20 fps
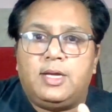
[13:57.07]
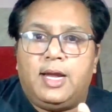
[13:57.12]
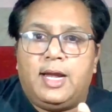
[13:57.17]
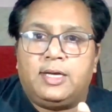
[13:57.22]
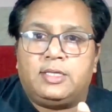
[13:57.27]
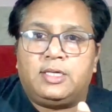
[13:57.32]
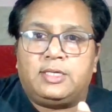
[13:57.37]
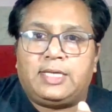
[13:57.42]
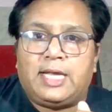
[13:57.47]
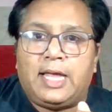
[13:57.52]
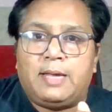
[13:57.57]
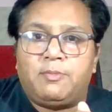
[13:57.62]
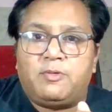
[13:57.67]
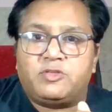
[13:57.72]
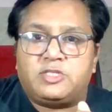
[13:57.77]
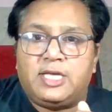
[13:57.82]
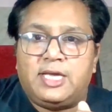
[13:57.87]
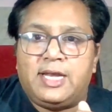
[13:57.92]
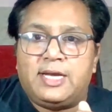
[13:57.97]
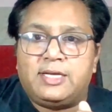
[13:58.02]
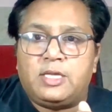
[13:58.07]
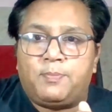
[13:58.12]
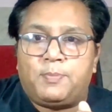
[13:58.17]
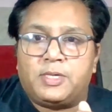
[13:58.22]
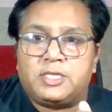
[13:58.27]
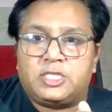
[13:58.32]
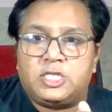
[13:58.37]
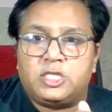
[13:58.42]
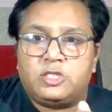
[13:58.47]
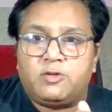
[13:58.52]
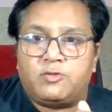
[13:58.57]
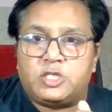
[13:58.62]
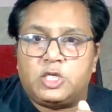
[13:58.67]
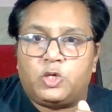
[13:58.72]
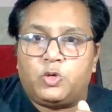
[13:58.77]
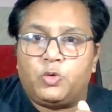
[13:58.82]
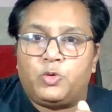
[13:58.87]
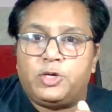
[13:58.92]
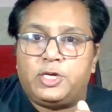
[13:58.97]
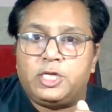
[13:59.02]
at the time of sale and the purchase of
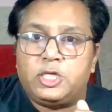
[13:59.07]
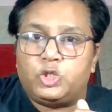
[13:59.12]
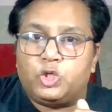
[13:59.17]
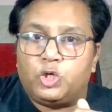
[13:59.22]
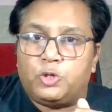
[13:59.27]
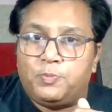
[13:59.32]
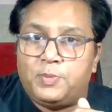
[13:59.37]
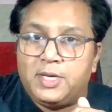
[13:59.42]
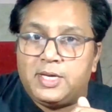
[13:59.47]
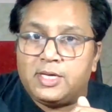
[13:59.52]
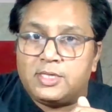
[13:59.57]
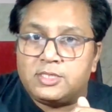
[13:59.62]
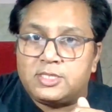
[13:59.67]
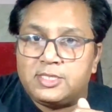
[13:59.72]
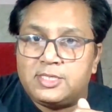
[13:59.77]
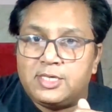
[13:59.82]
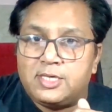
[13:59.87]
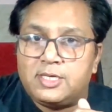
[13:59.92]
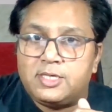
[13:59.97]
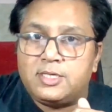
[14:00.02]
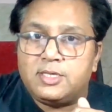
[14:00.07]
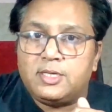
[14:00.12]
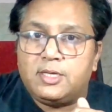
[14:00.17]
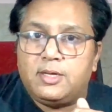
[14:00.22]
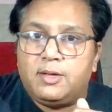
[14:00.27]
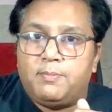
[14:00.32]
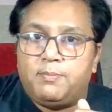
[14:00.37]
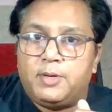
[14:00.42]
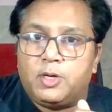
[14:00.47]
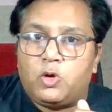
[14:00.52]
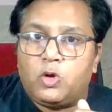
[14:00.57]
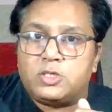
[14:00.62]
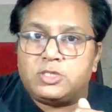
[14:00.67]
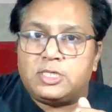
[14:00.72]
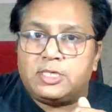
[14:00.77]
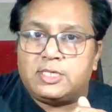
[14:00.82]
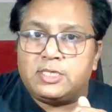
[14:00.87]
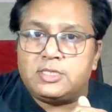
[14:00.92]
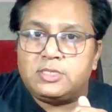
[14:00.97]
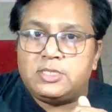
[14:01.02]
security should be considered because
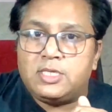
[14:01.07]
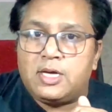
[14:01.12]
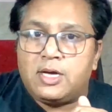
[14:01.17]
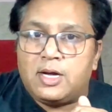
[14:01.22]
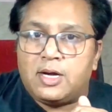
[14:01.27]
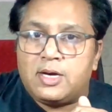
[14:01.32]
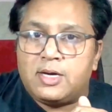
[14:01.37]
it is the